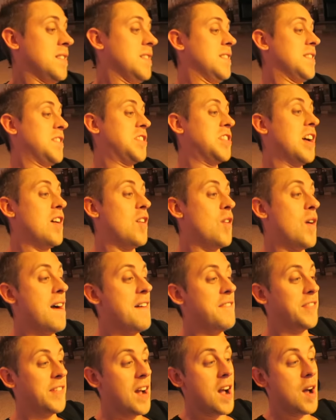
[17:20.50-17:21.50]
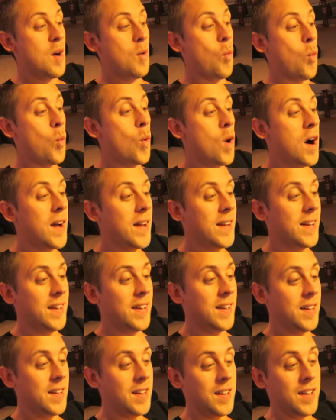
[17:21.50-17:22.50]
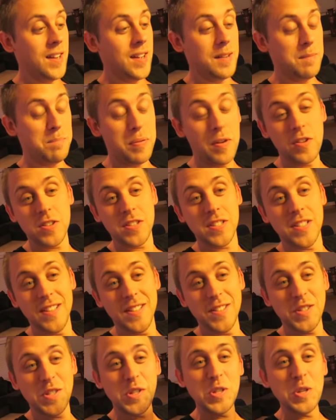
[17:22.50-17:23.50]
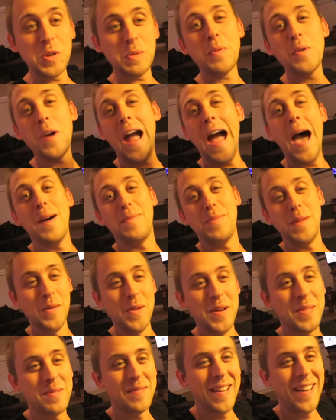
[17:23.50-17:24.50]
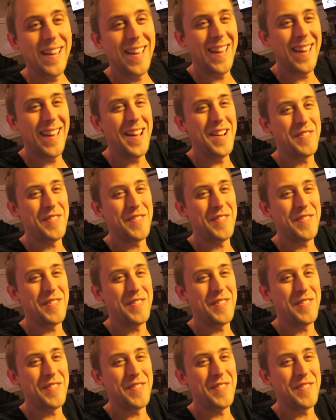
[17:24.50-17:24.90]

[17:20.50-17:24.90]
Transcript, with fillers: So I've got one person super happy with me.